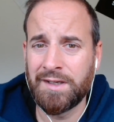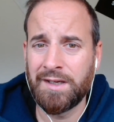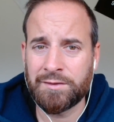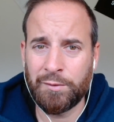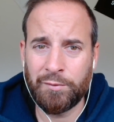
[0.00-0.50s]

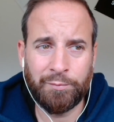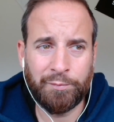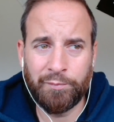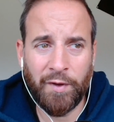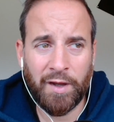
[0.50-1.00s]
So
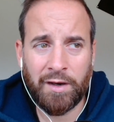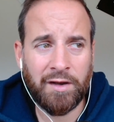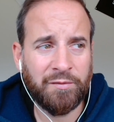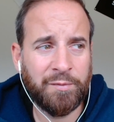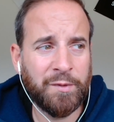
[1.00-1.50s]
not a lot
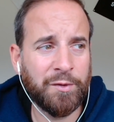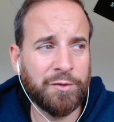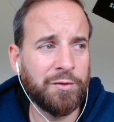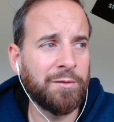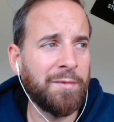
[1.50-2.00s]
of people
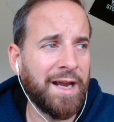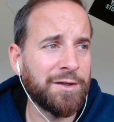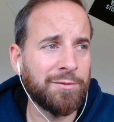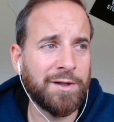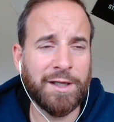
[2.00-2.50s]
do the
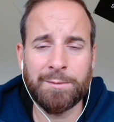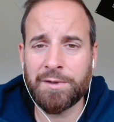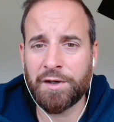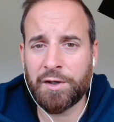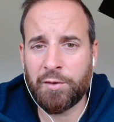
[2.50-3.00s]
manual labor,
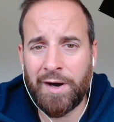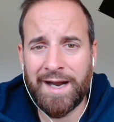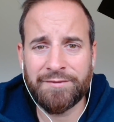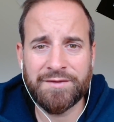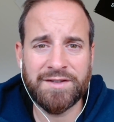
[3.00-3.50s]
the
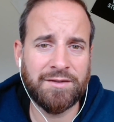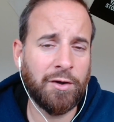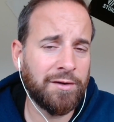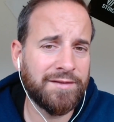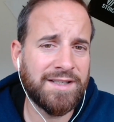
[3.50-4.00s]
crafts,
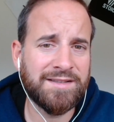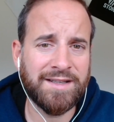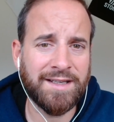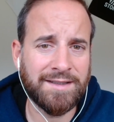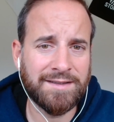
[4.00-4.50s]
all of these
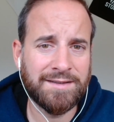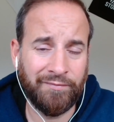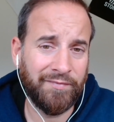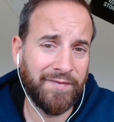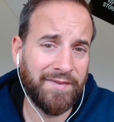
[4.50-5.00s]
things.
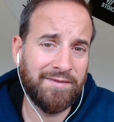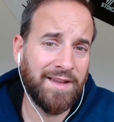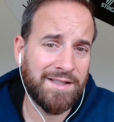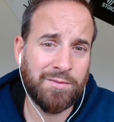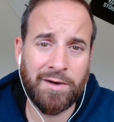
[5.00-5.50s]
And
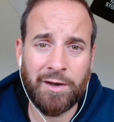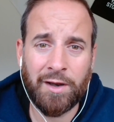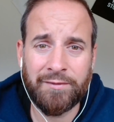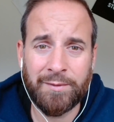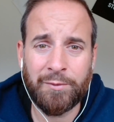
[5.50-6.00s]
that's where a
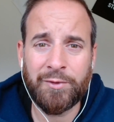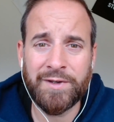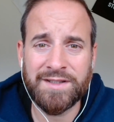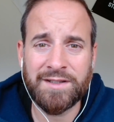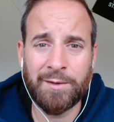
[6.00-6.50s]
lot of
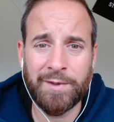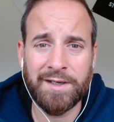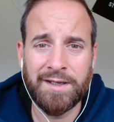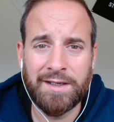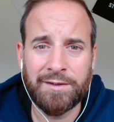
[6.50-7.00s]
immigrants come
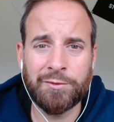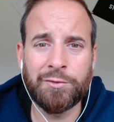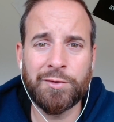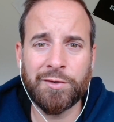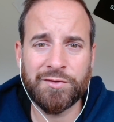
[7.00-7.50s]
in to
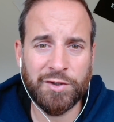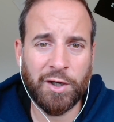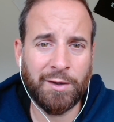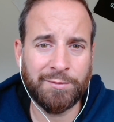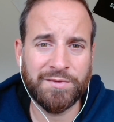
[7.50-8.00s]
do those
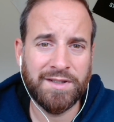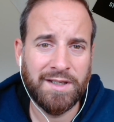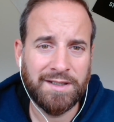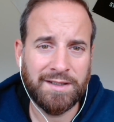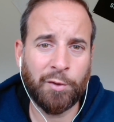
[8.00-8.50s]
jobs
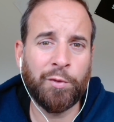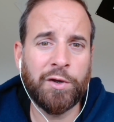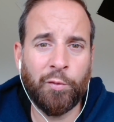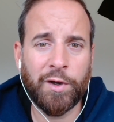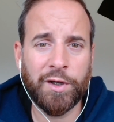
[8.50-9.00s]
that we
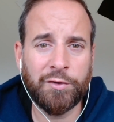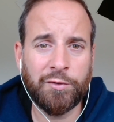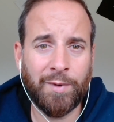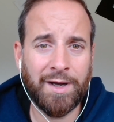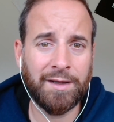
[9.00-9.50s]
don't want to
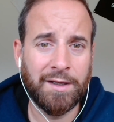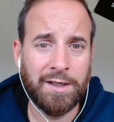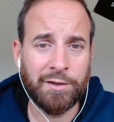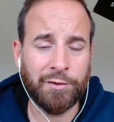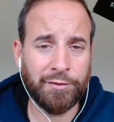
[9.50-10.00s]
do. Well,
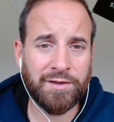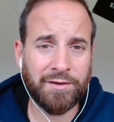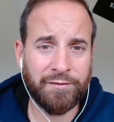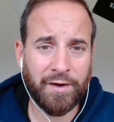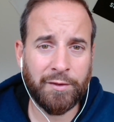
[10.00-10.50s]
those are
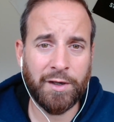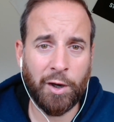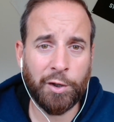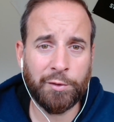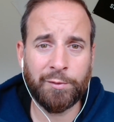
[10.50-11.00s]
very
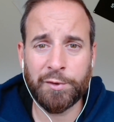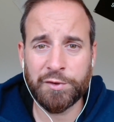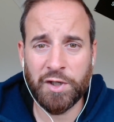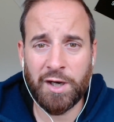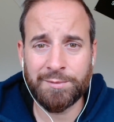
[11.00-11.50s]
honorable
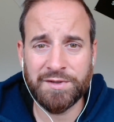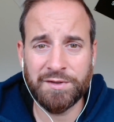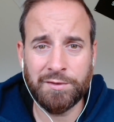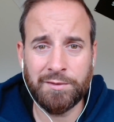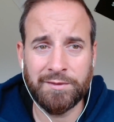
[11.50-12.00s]
jobs to
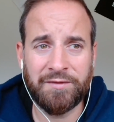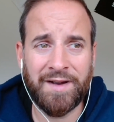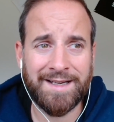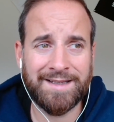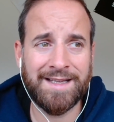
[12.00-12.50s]
do. In
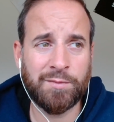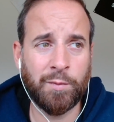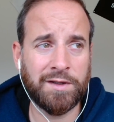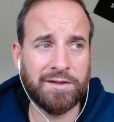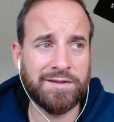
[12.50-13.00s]
fact, that's
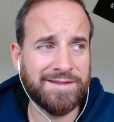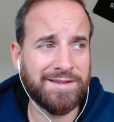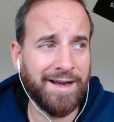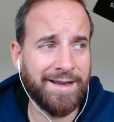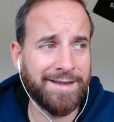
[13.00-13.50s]
what
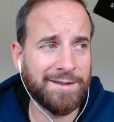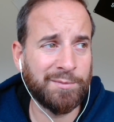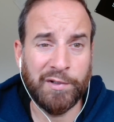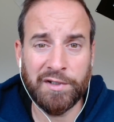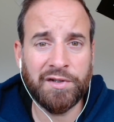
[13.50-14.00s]
society is
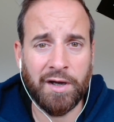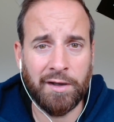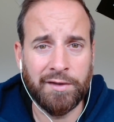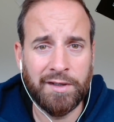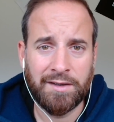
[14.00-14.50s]
built
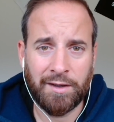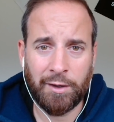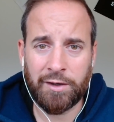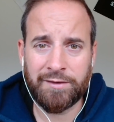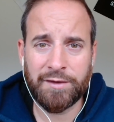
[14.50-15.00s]
on. A
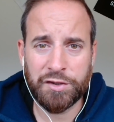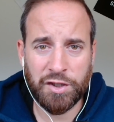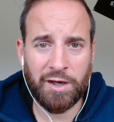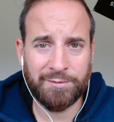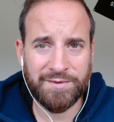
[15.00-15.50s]
lot of the
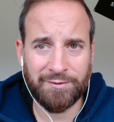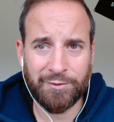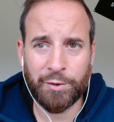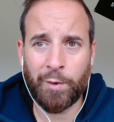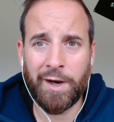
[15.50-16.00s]
jobs that
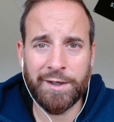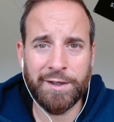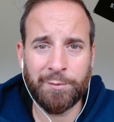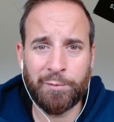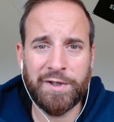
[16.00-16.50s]
require
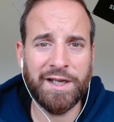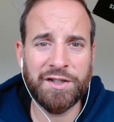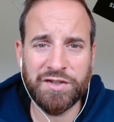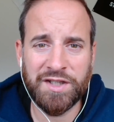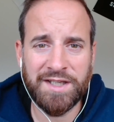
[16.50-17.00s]
the
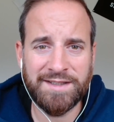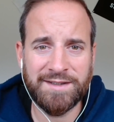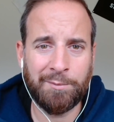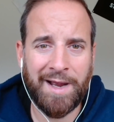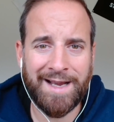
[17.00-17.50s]
PhDs, the
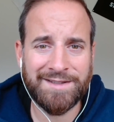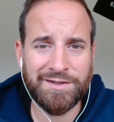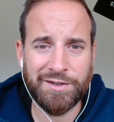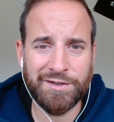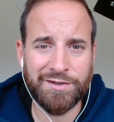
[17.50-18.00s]

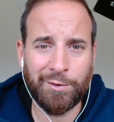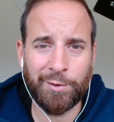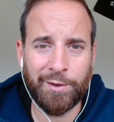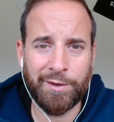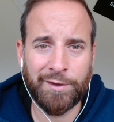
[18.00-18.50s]
masters, all
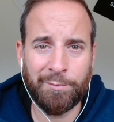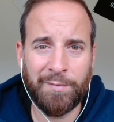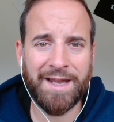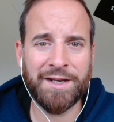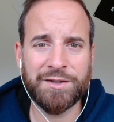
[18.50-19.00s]
the
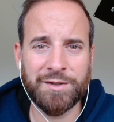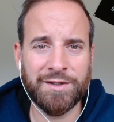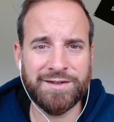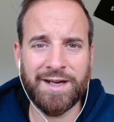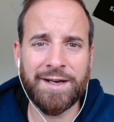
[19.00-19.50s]
manager, the
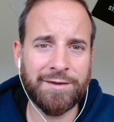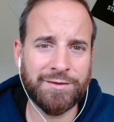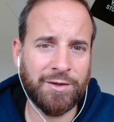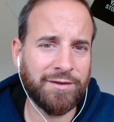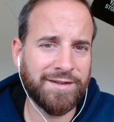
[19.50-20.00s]
titles,
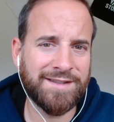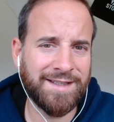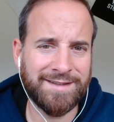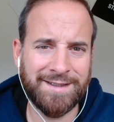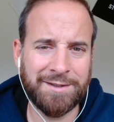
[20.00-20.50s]
all of these
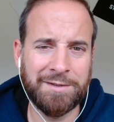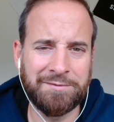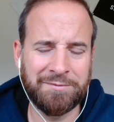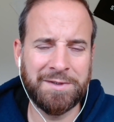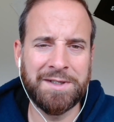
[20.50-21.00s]
things that
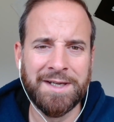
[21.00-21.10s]
can be